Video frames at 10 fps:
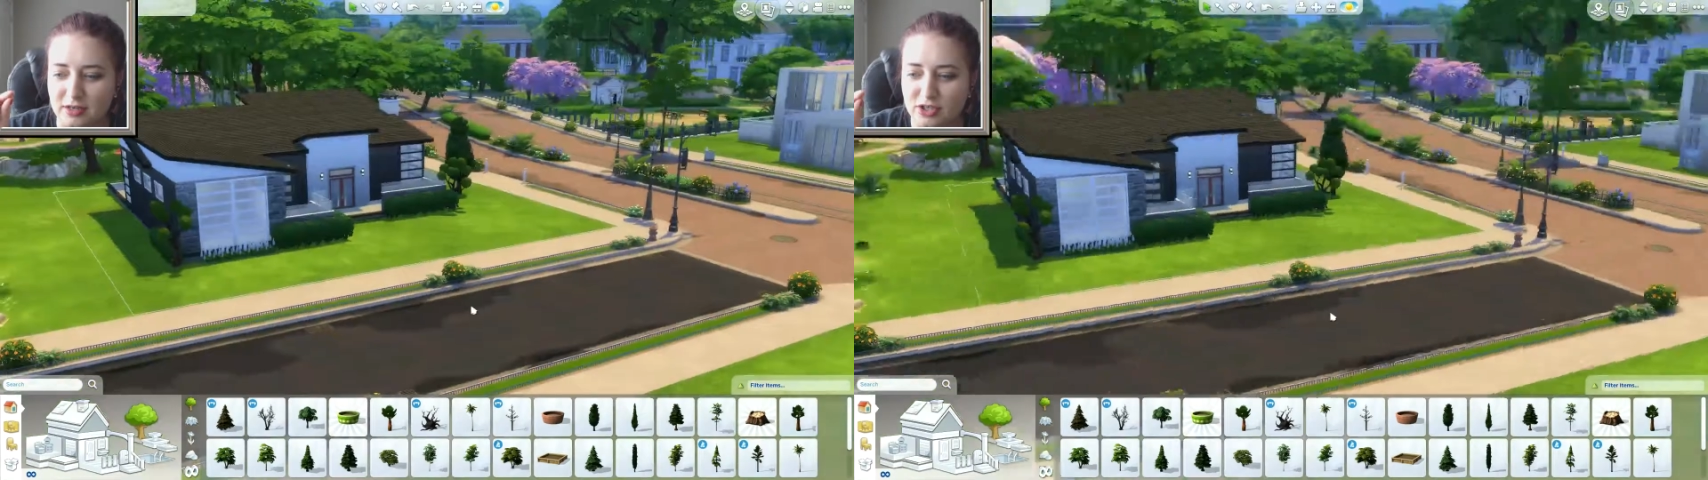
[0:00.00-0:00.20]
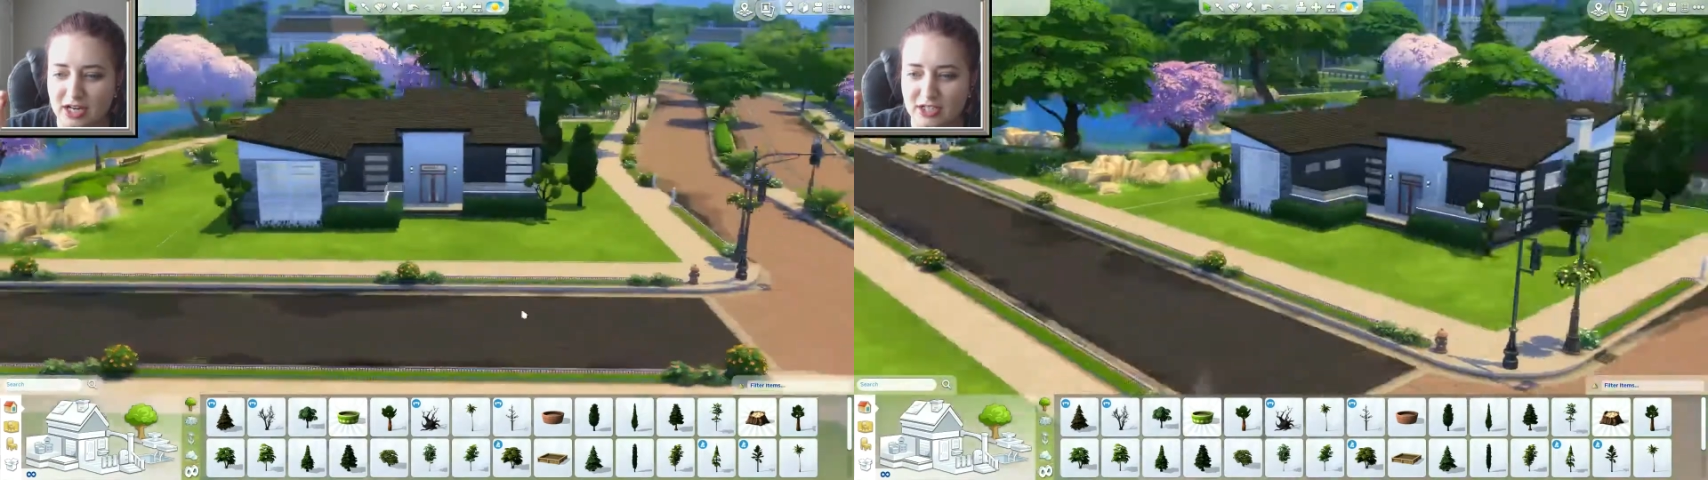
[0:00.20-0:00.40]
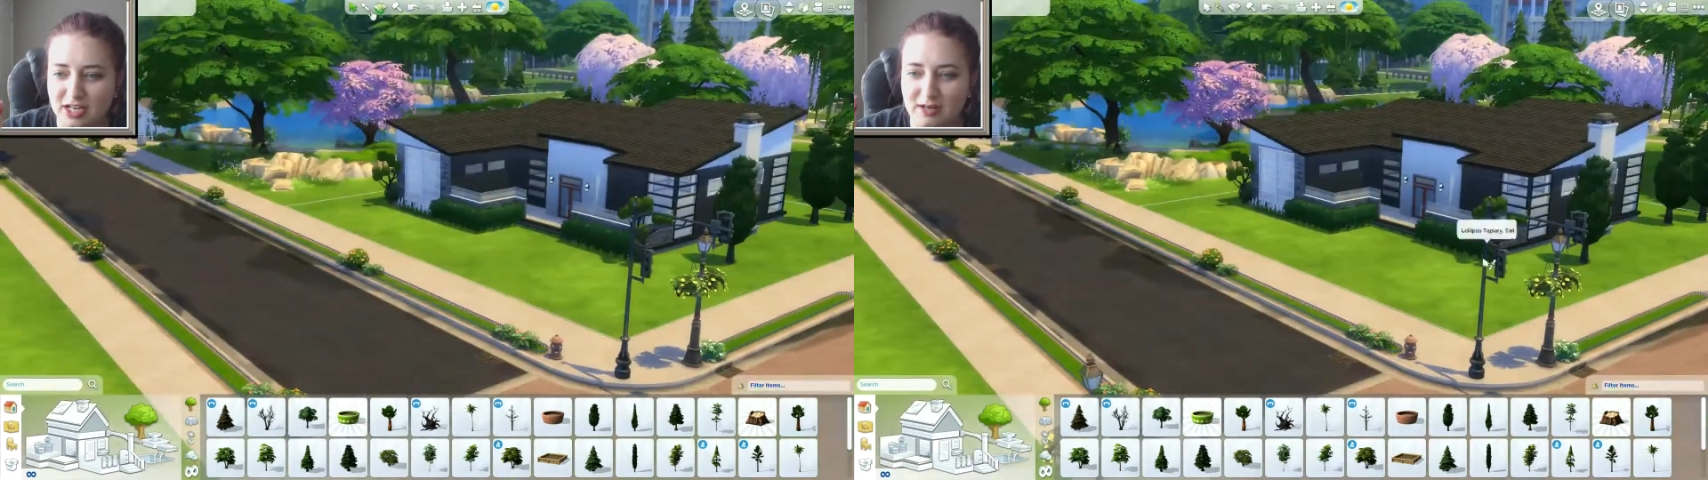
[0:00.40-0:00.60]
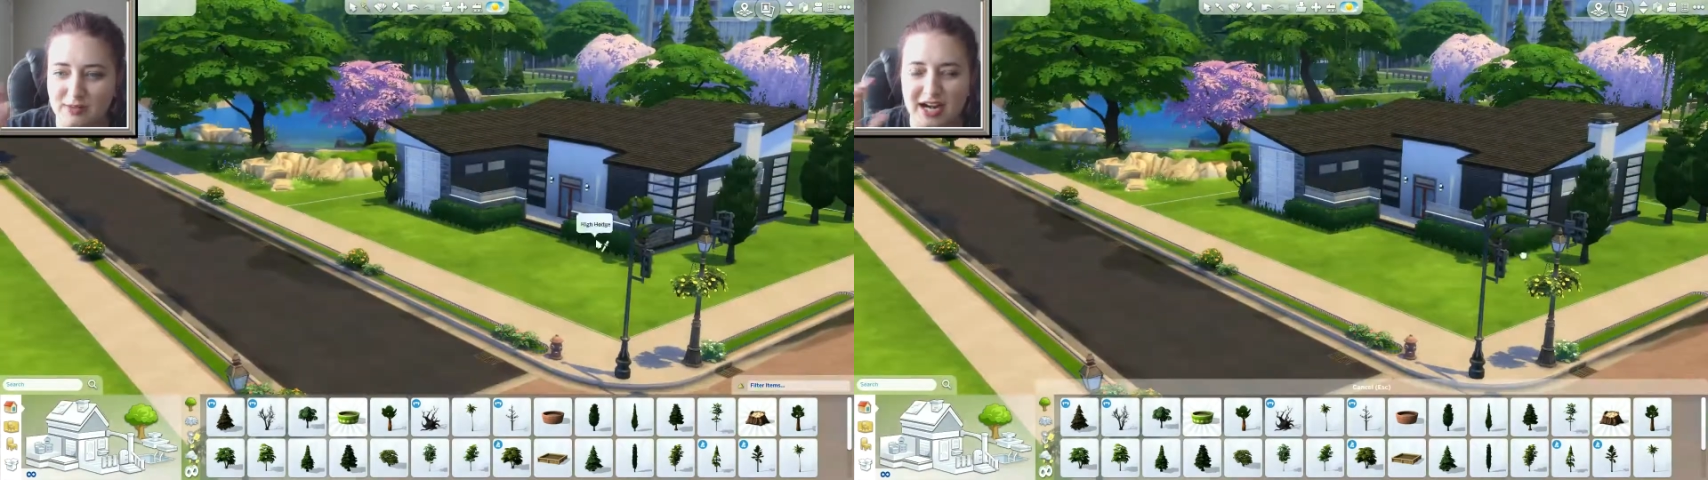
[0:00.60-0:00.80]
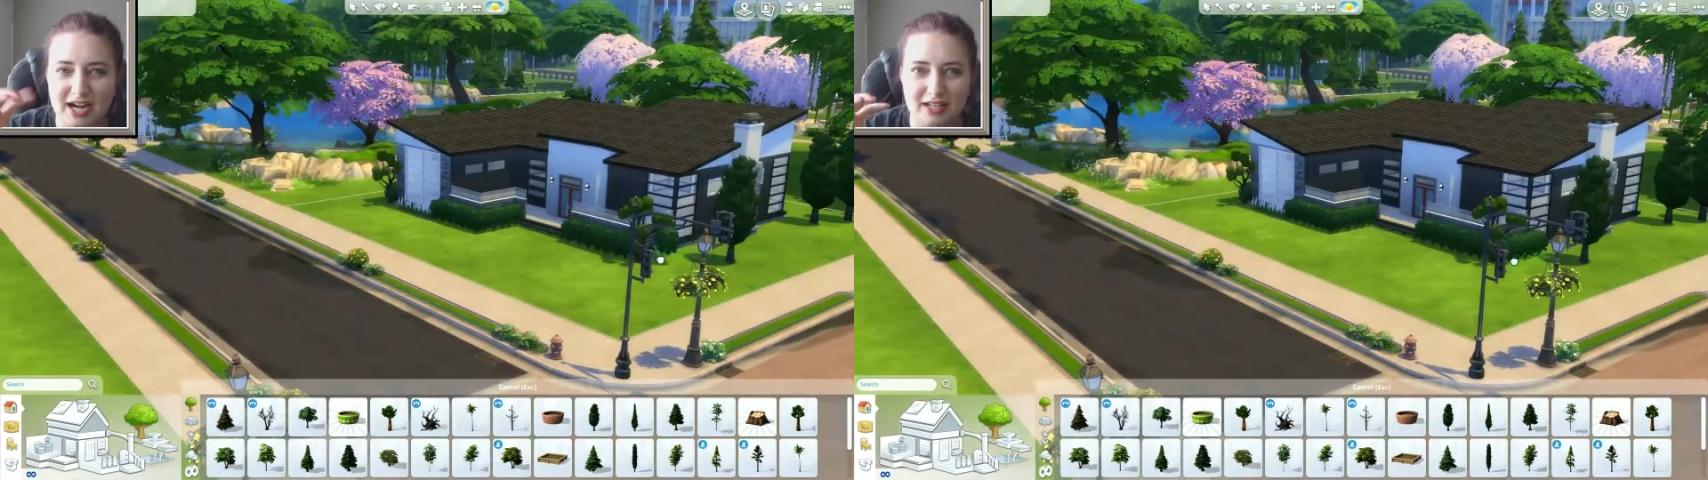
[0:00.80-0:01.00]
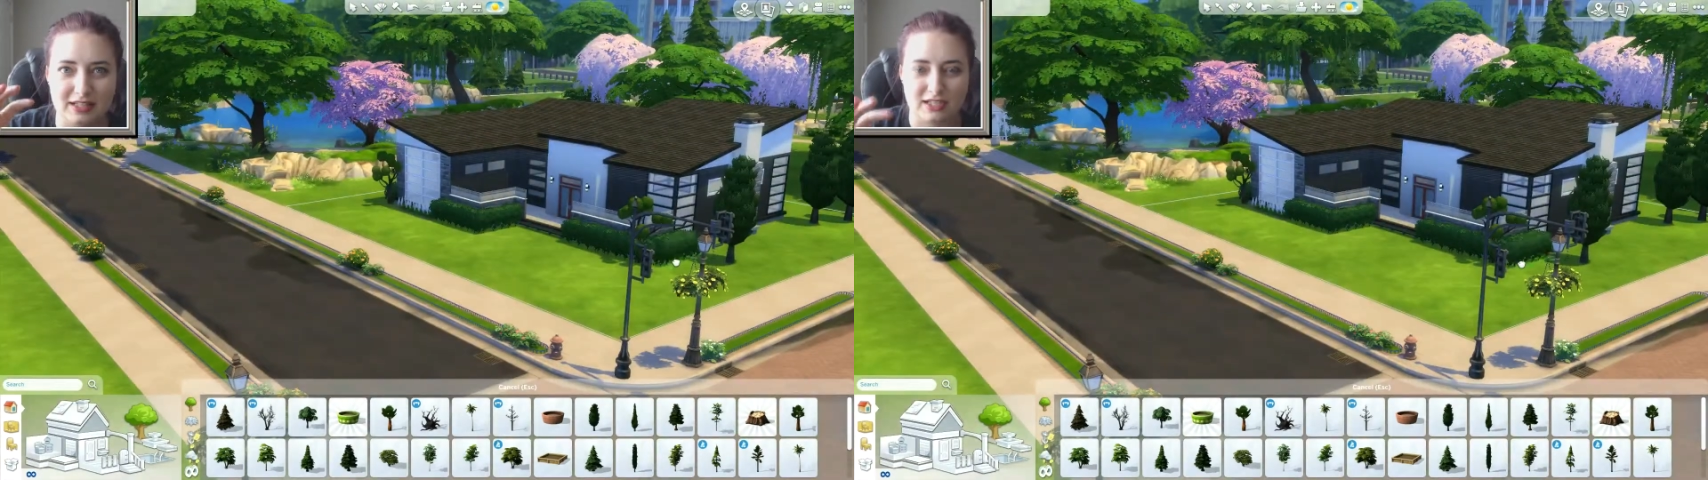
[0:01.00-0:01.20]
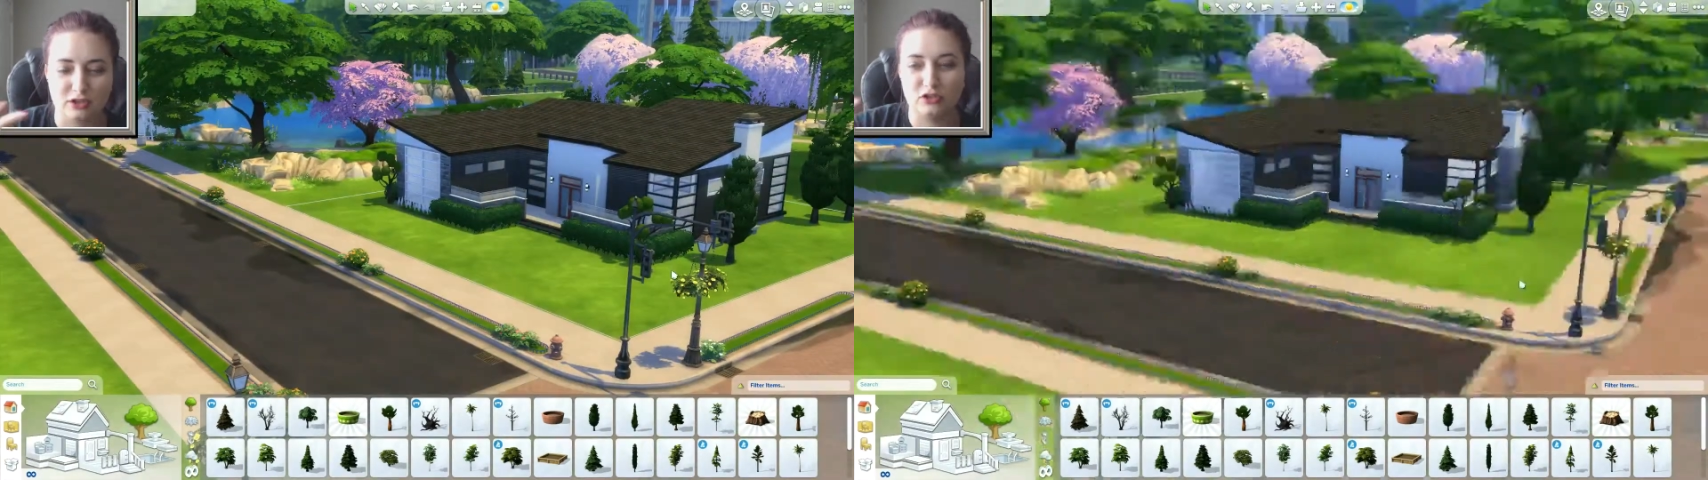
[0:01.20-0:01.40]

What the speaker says: trash can? It was kind of like, it looked